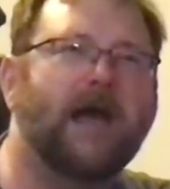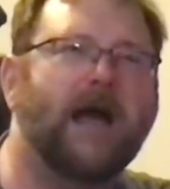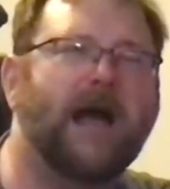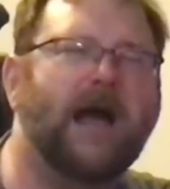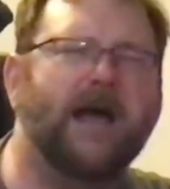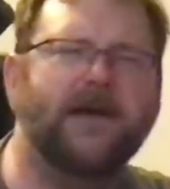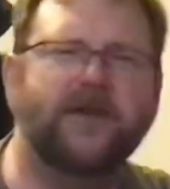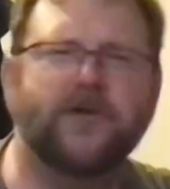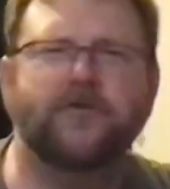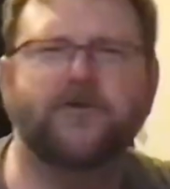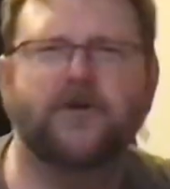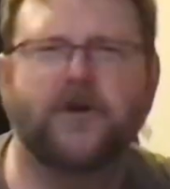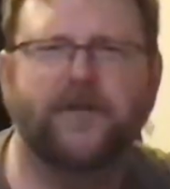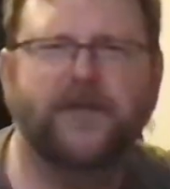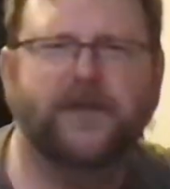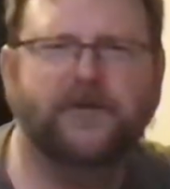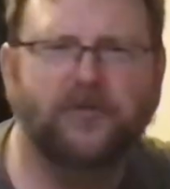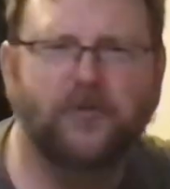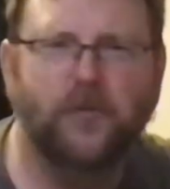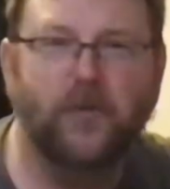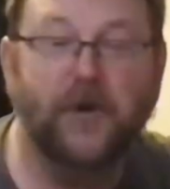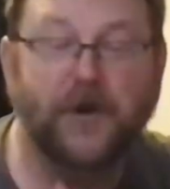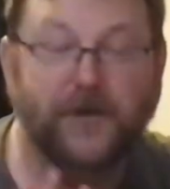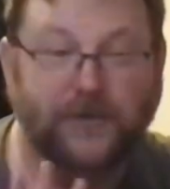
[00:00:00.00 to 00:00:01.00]
I don't know
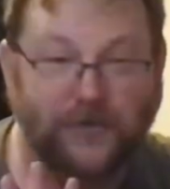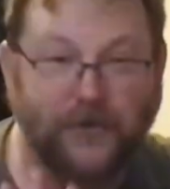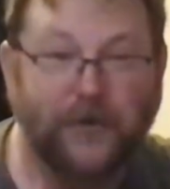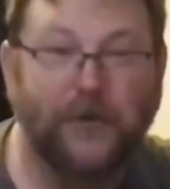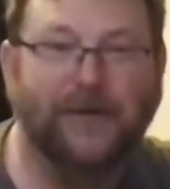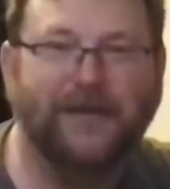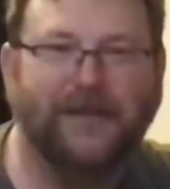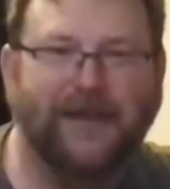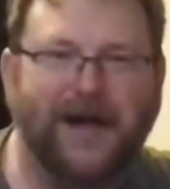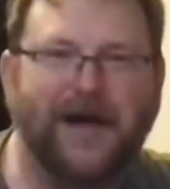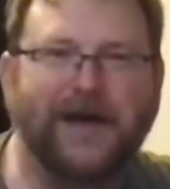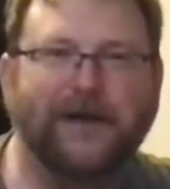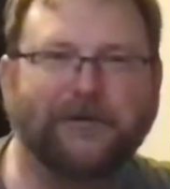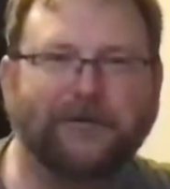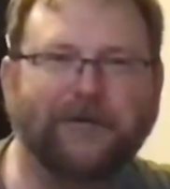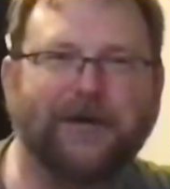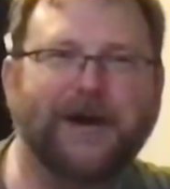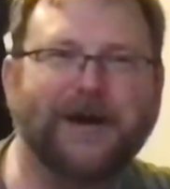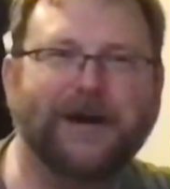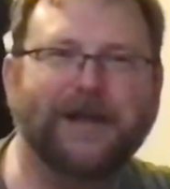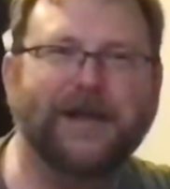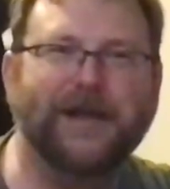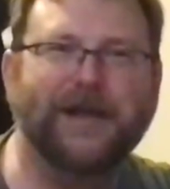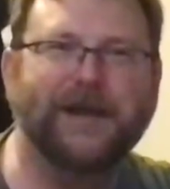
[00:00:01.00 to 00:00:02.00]
that you want to do a lot of
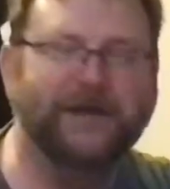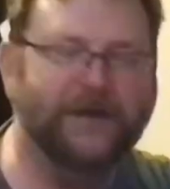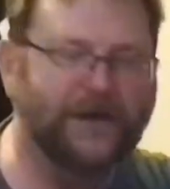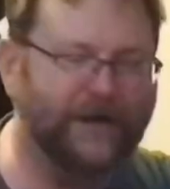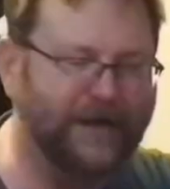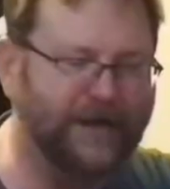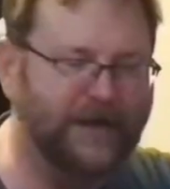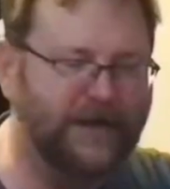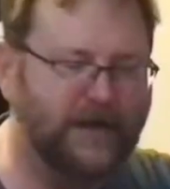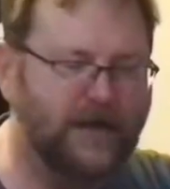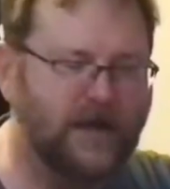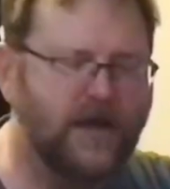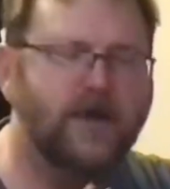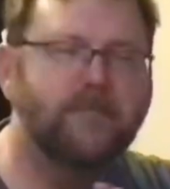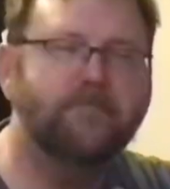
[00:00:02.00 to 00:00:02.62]
riding at night,